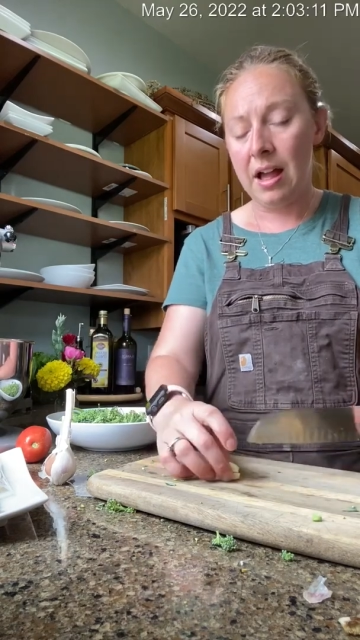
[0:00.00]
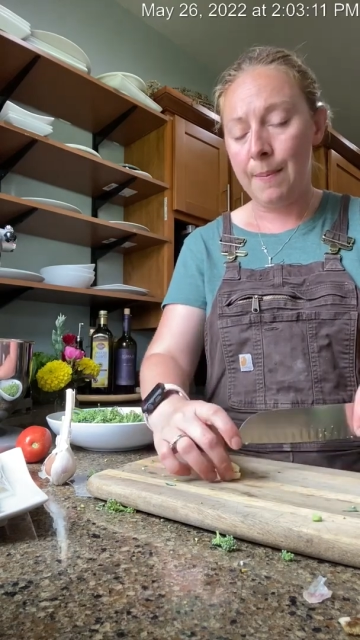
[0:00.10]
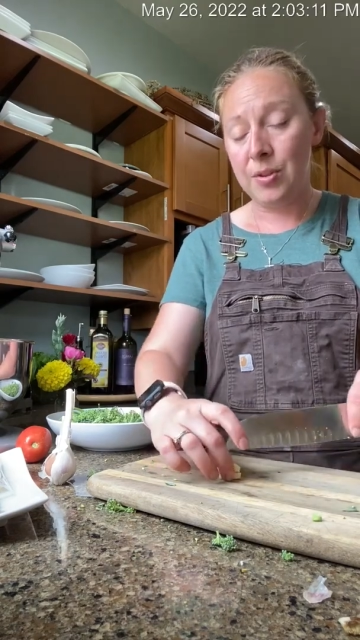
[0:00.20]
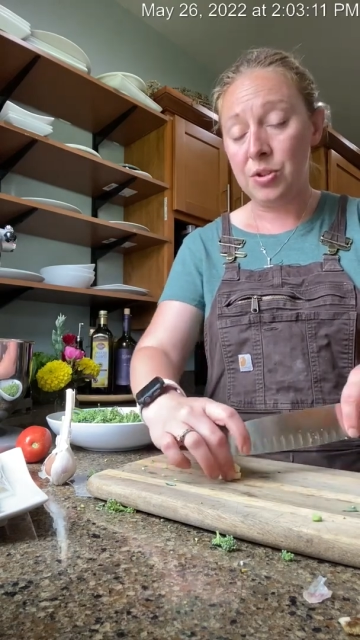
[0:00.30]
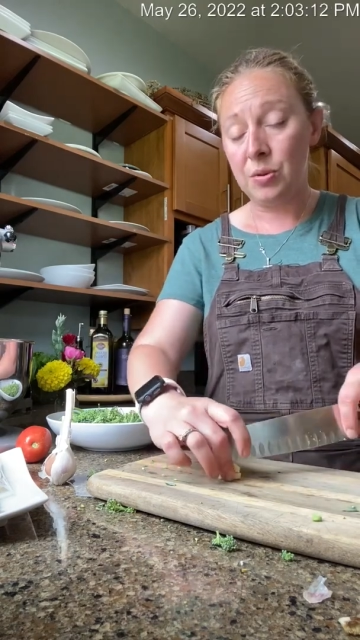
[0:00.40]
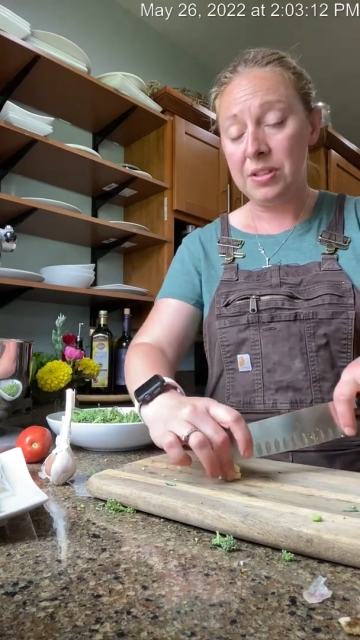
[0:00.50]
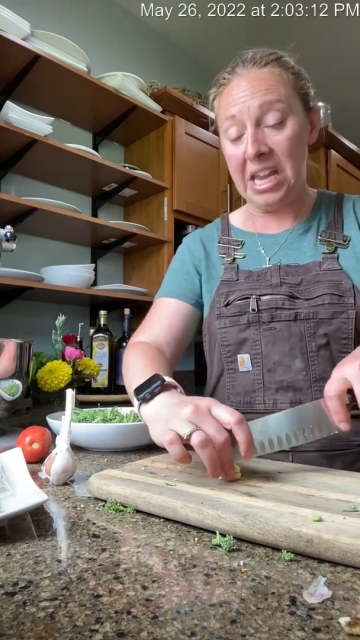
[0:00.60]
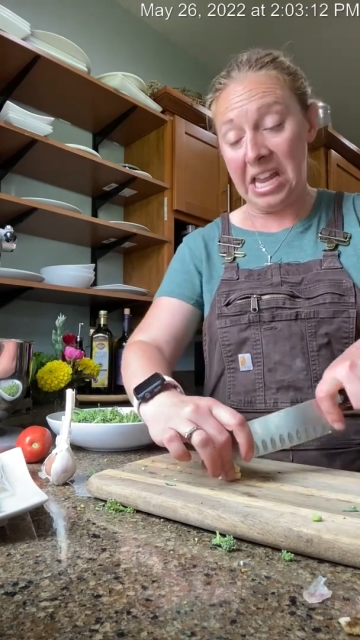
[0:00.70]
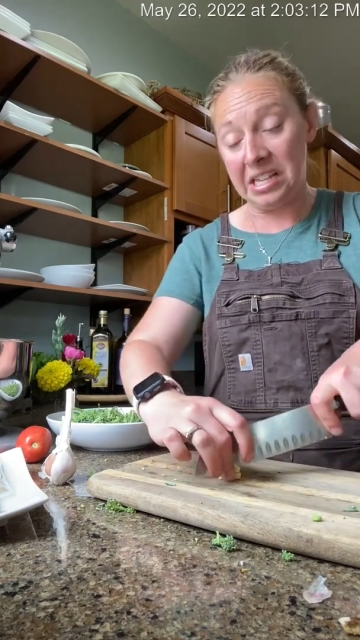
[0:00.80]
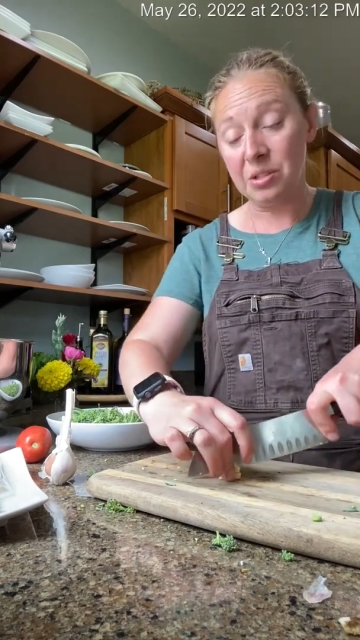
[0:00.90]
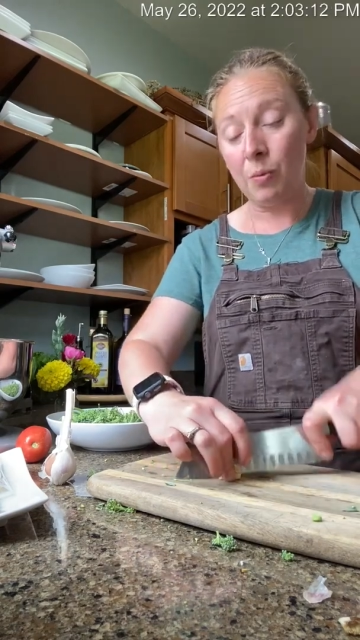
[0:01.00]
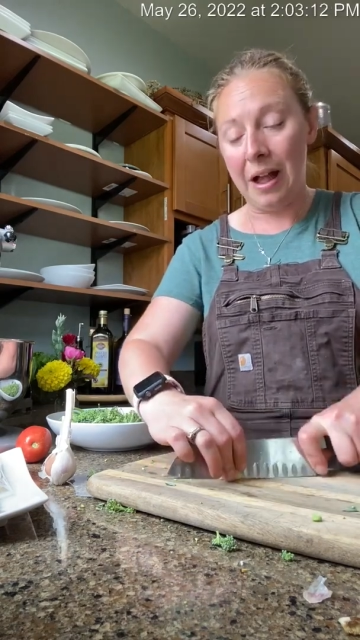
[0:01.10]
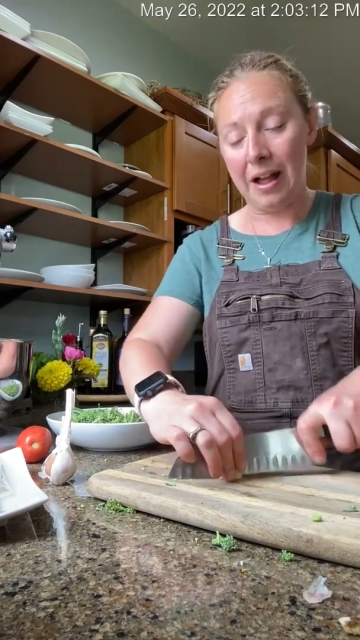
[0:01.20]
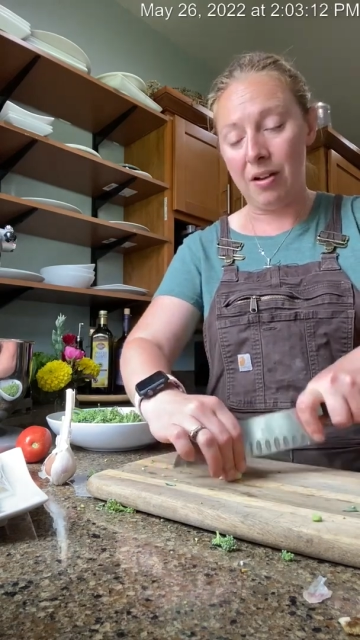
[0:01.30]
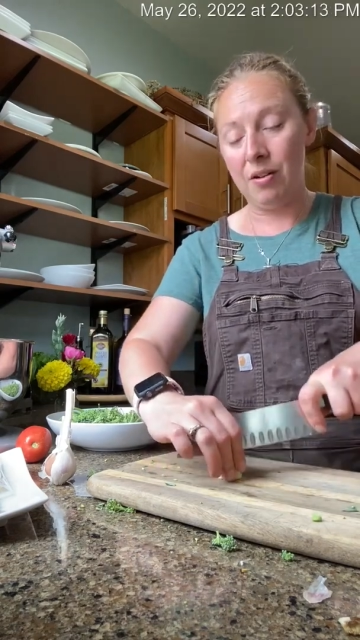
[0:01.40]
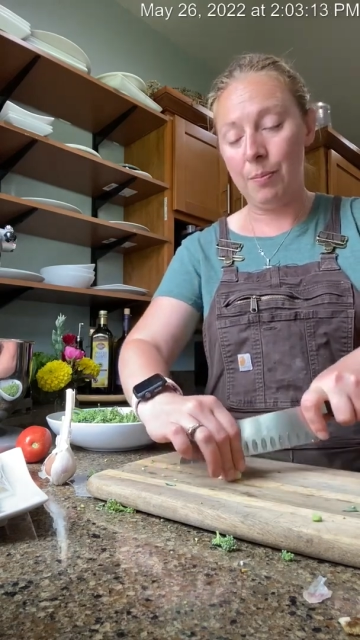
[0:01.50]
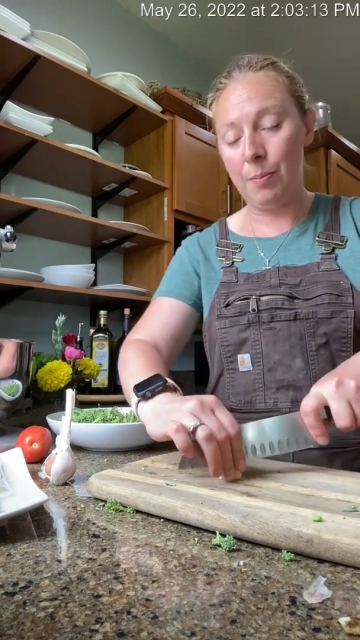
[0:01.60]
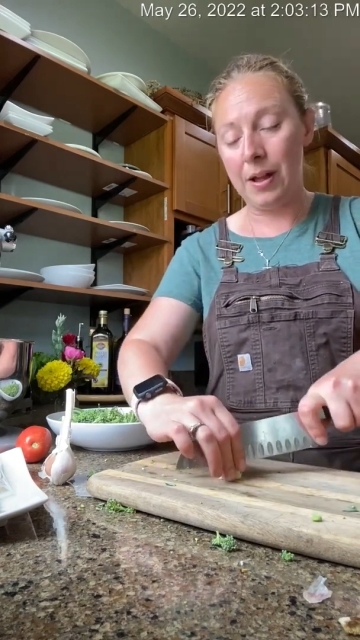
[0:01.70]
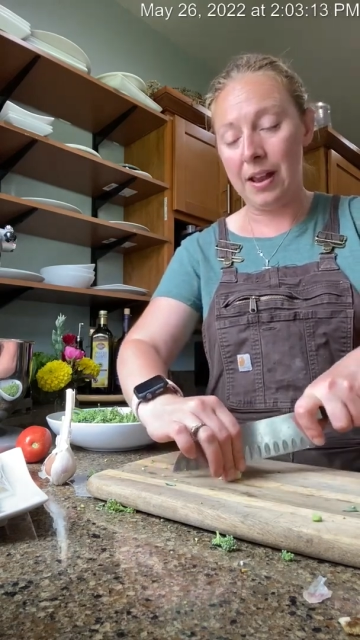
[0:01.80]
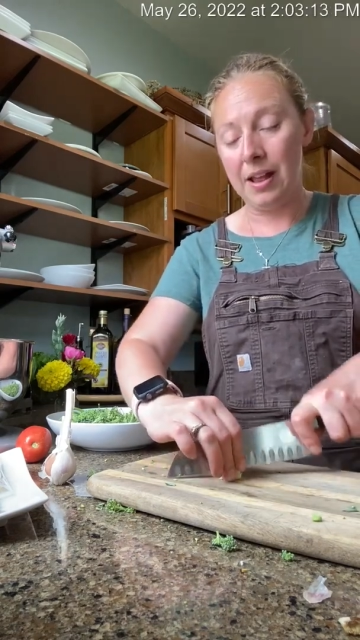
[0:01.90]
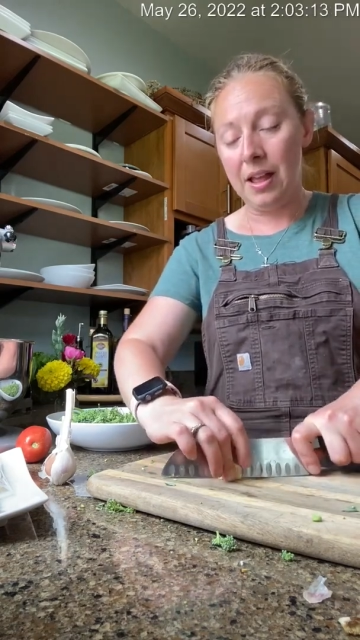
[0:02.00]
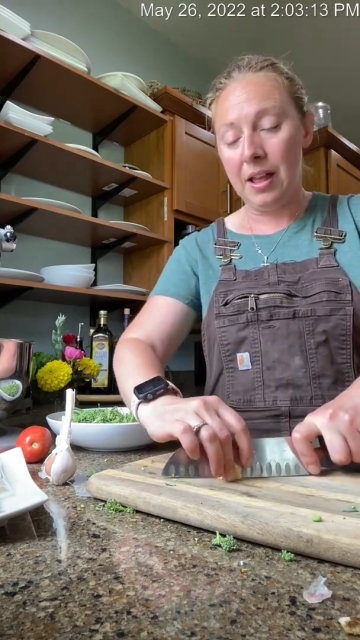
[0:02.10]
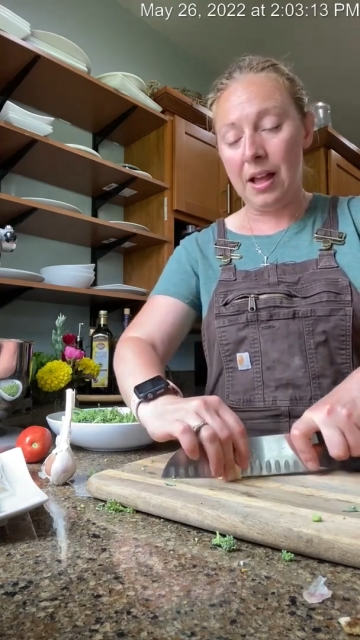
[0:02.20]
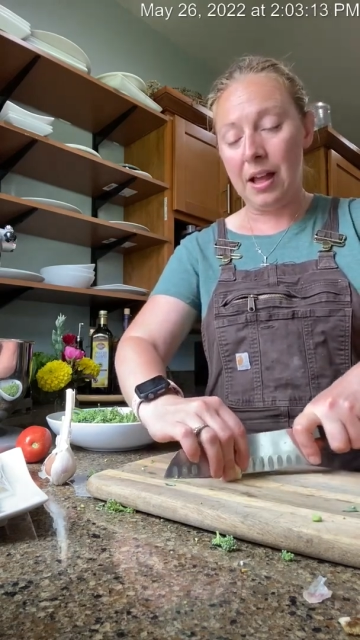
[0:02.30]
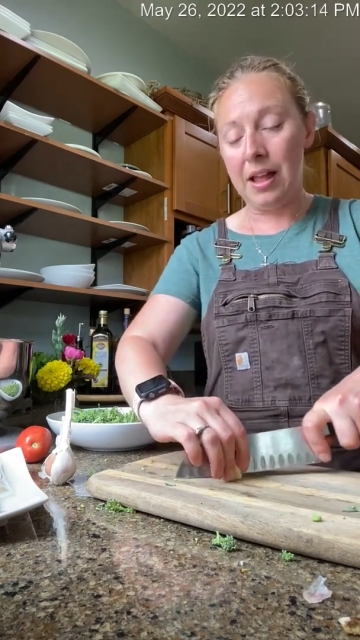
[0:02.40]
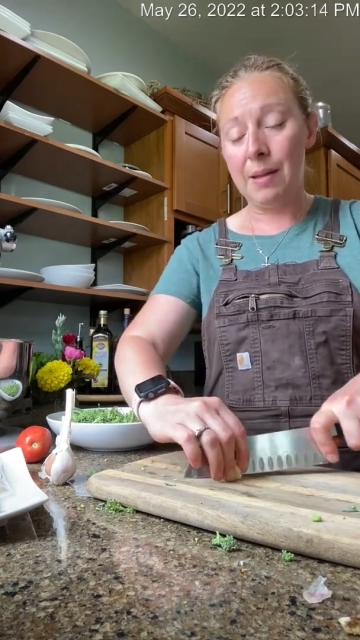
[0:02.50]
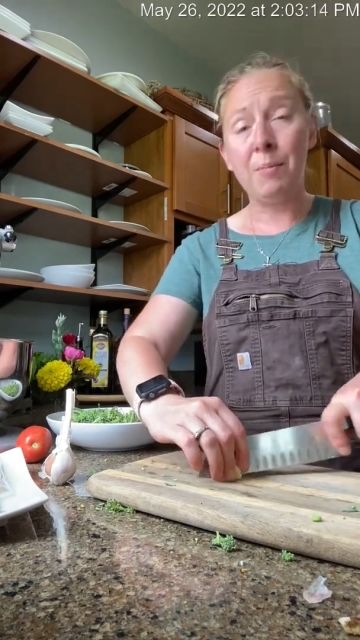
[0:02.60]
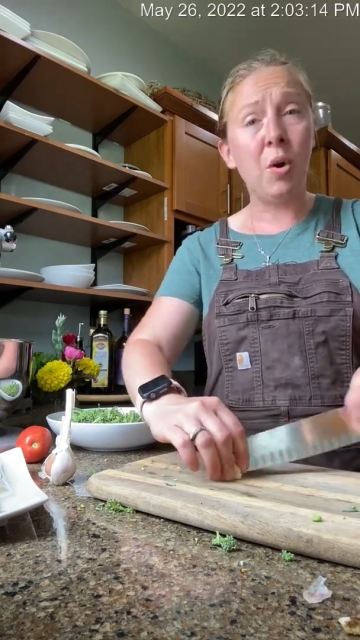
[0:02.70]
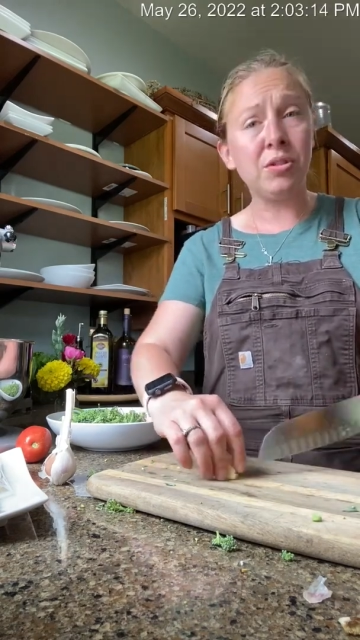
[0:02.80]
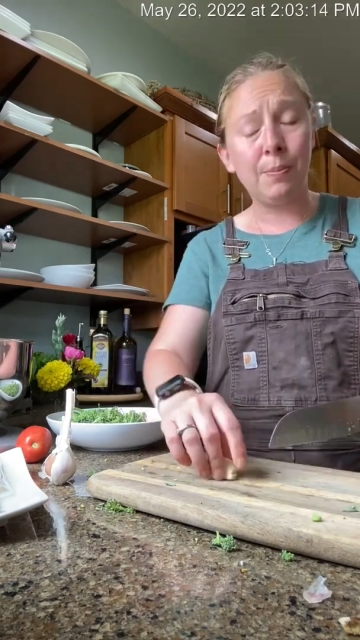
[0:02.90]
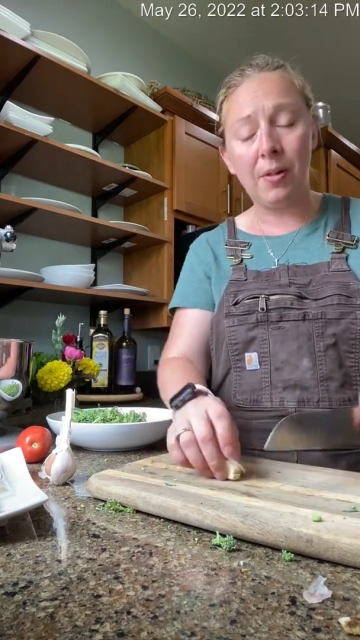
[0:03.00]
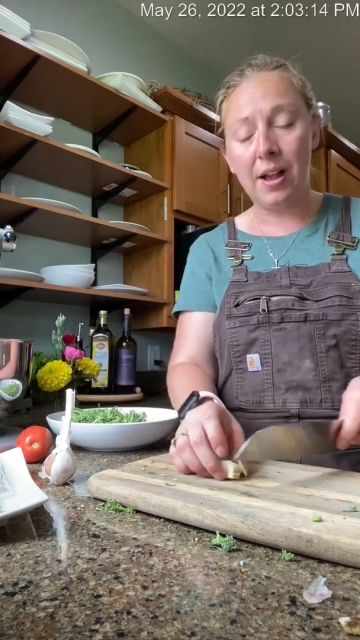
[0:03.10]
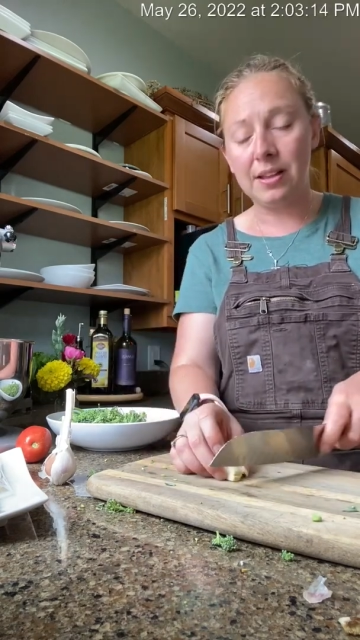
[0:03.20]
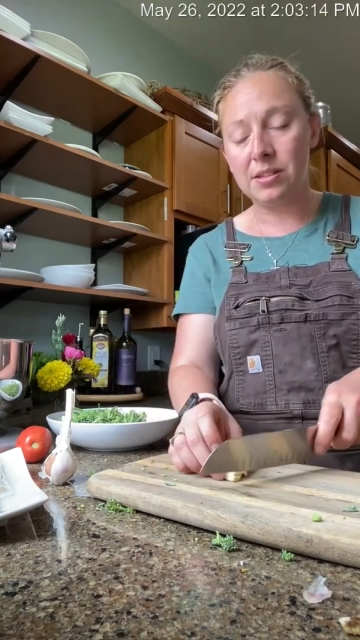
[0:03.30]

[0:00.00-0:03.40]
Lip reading: So it takes a while, but it multiplies.